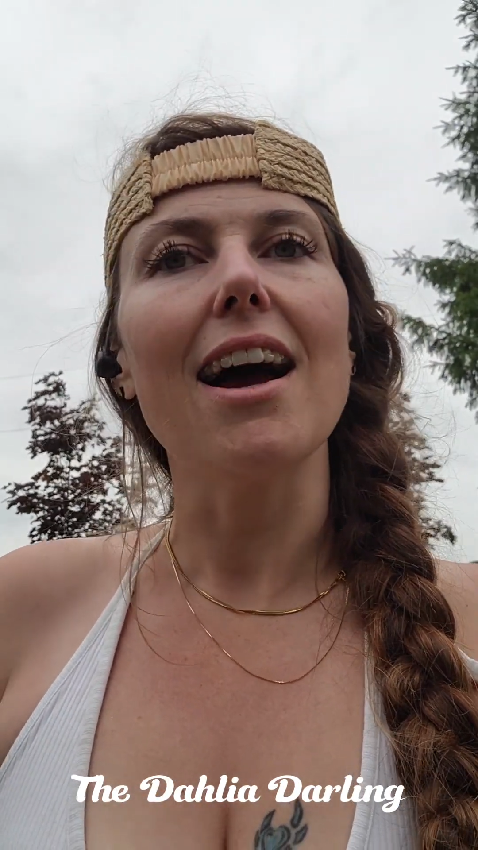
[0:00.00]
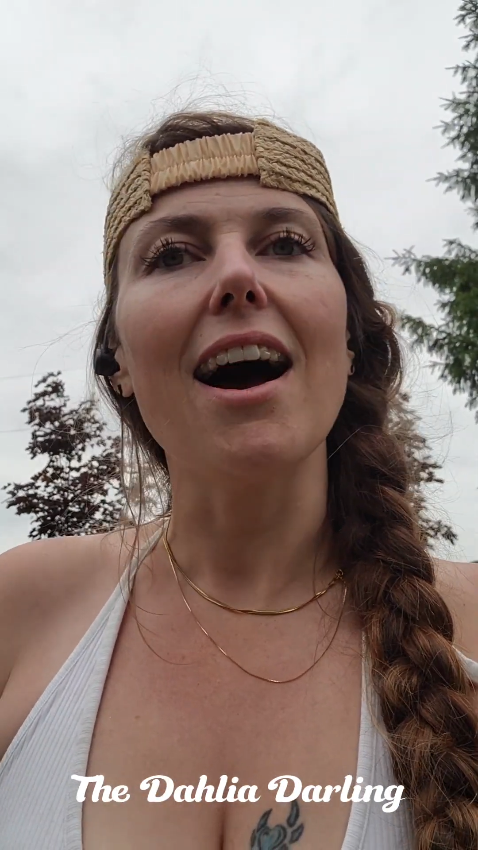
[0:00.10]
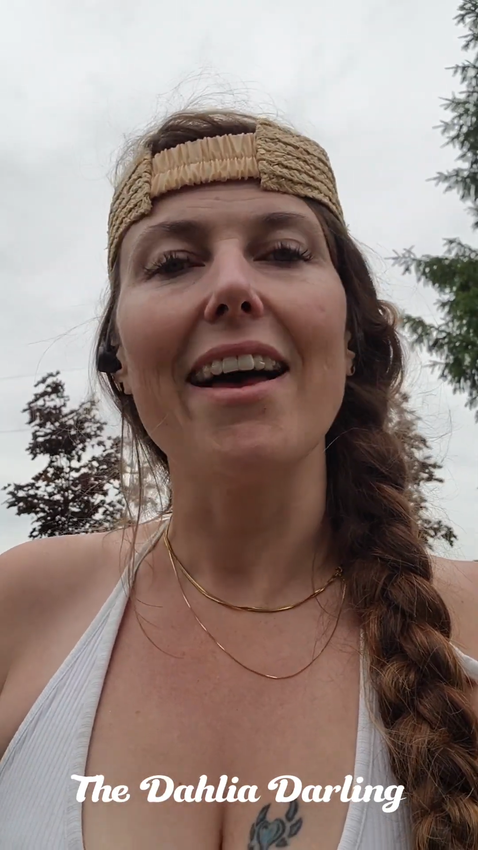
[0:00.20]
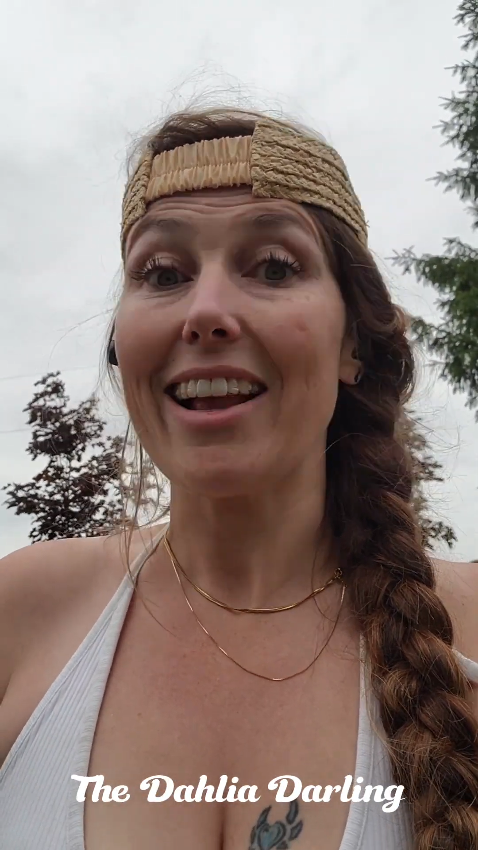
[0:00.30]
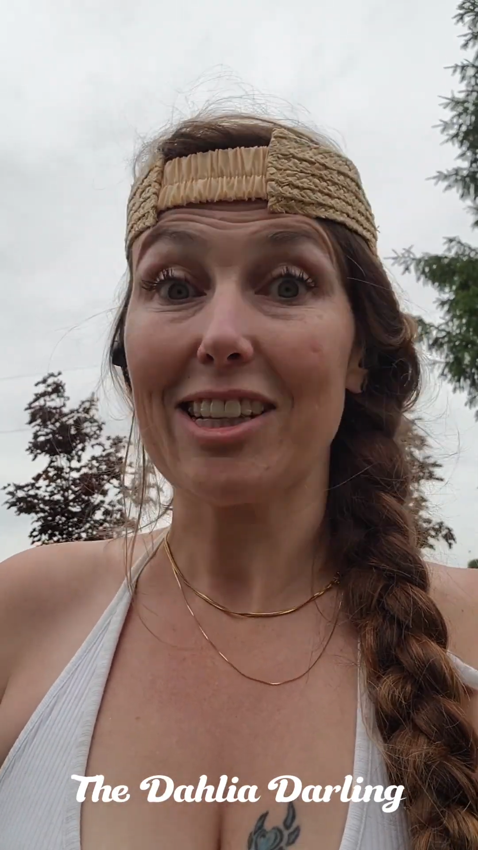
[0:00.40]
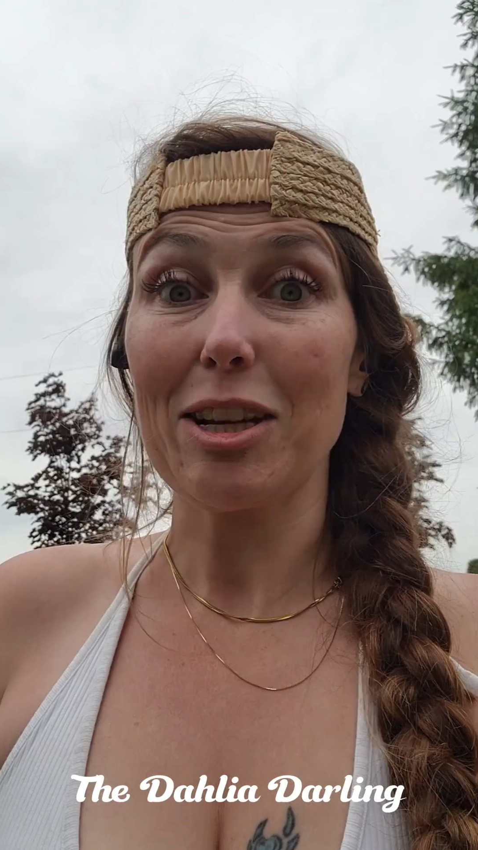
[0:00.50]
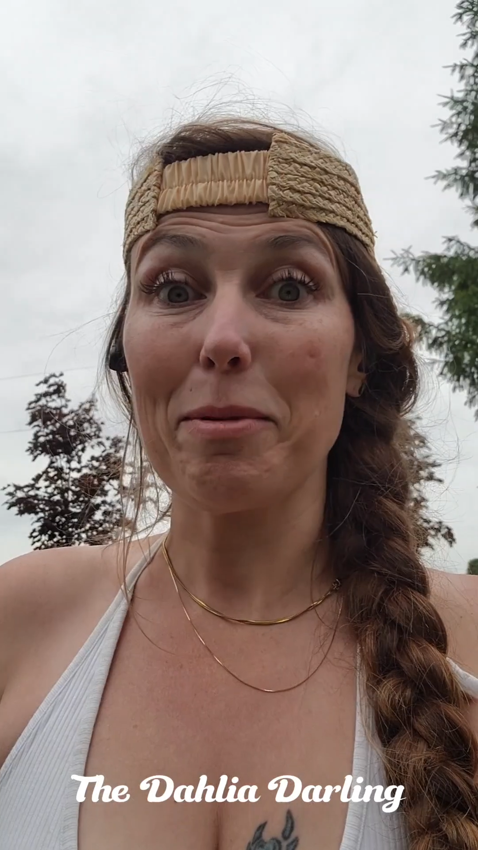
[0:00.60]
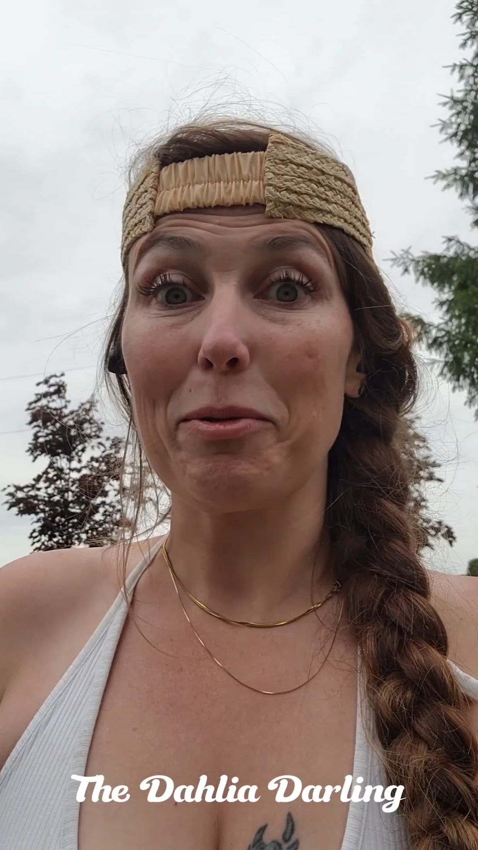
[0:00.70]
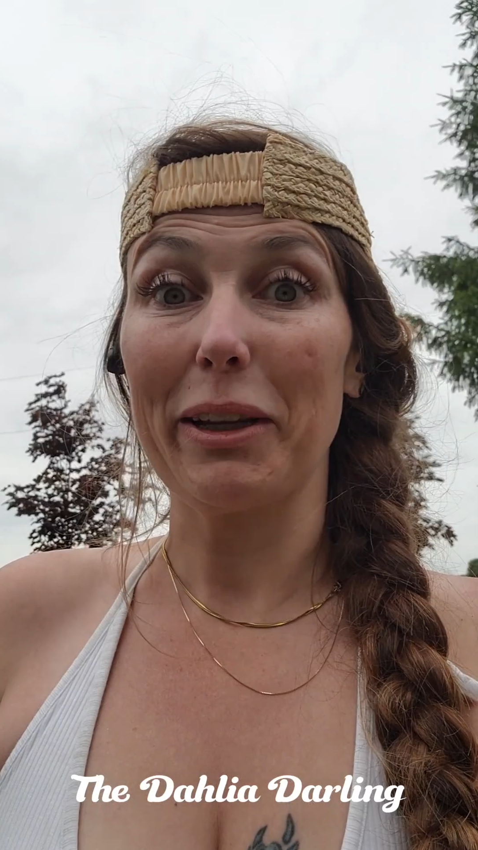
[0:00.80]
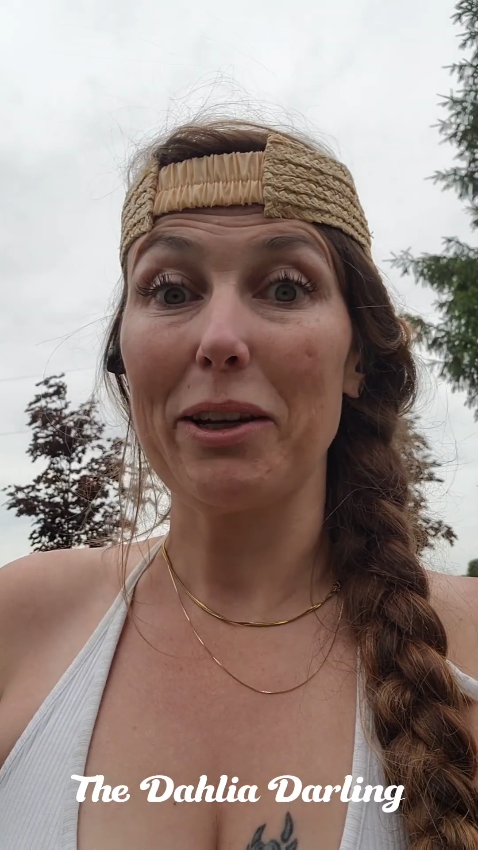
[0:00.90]
Uh, that's going
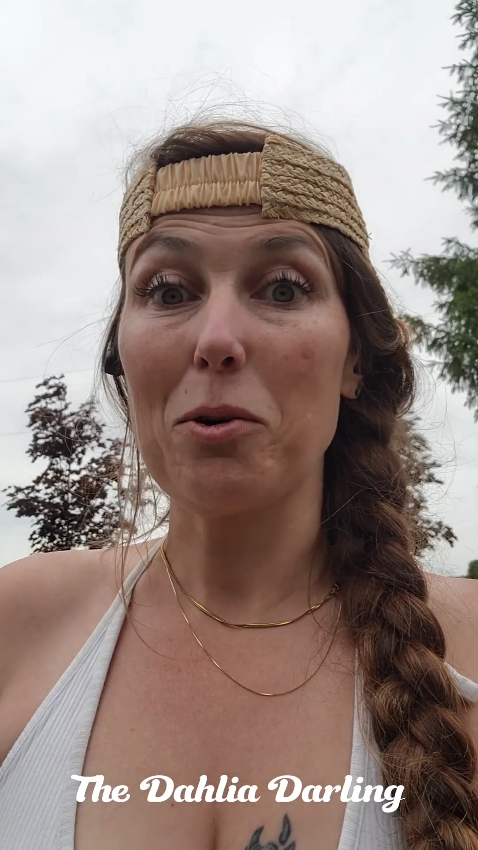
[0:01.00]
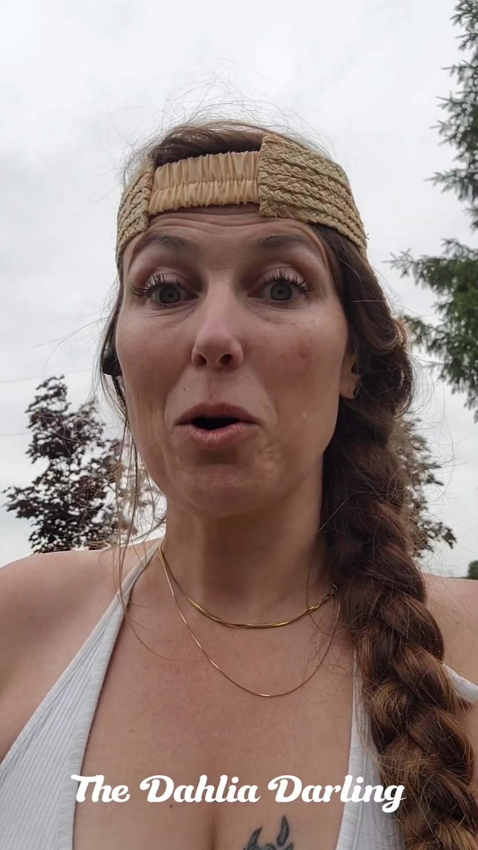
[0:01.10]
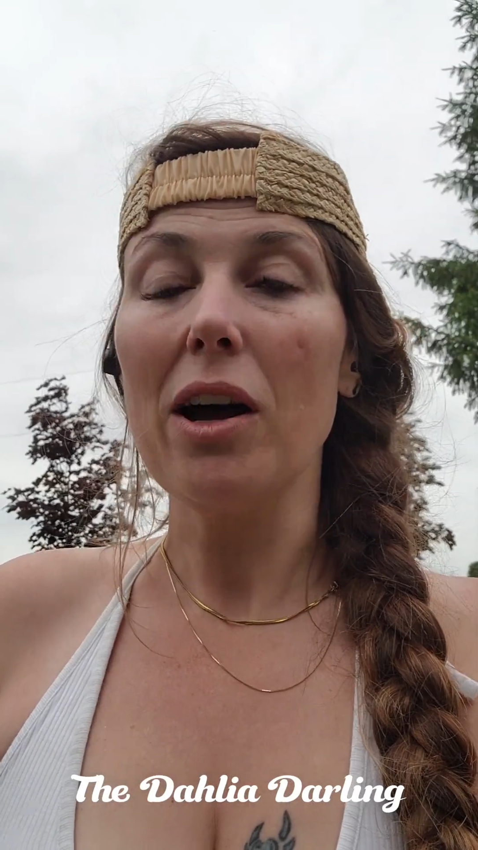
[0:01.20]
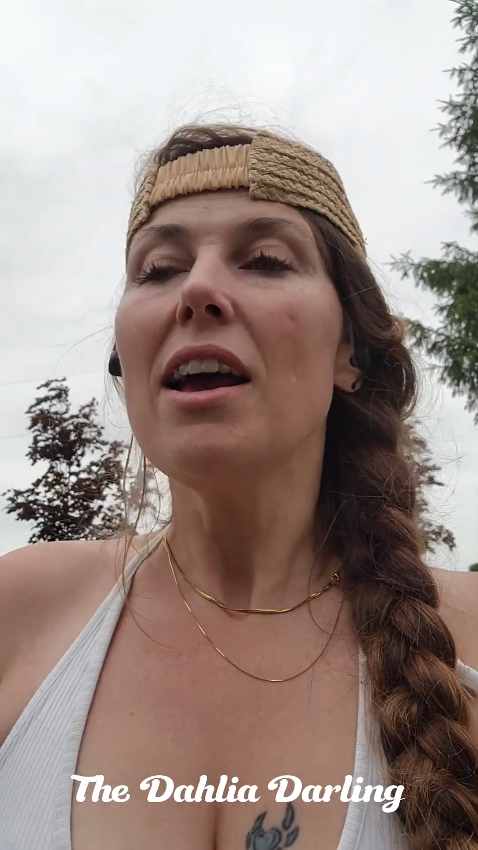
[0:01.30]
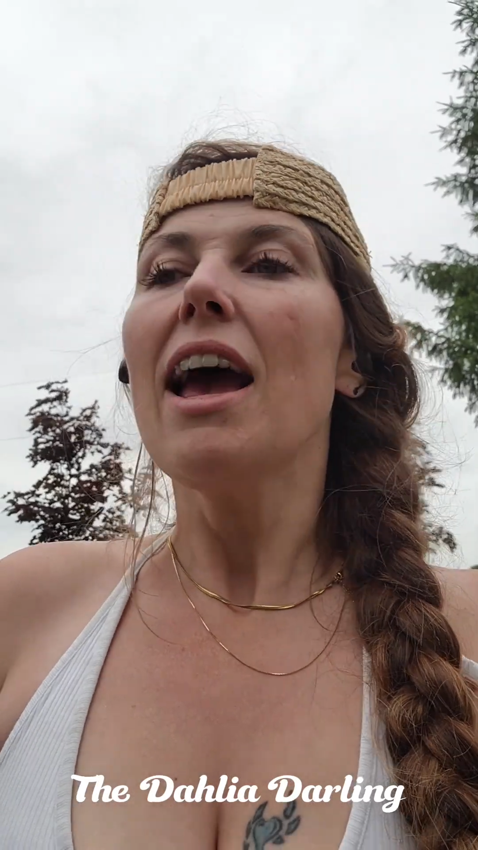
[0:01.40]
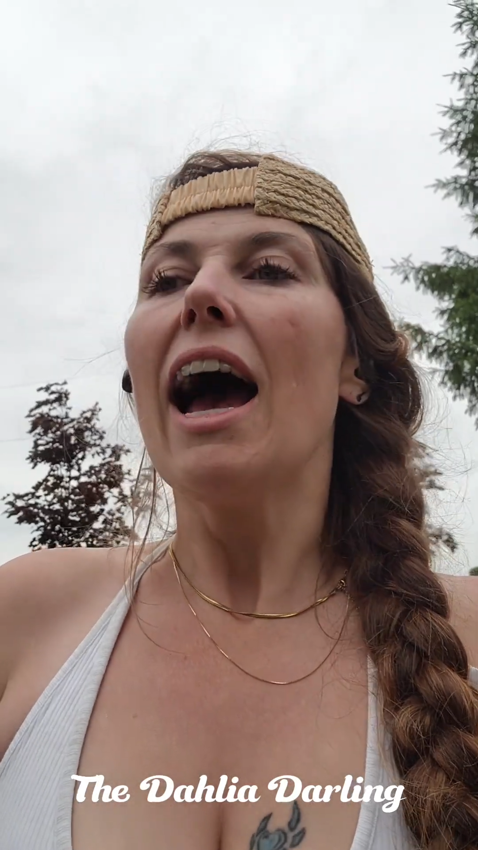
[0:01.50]
to be really cool.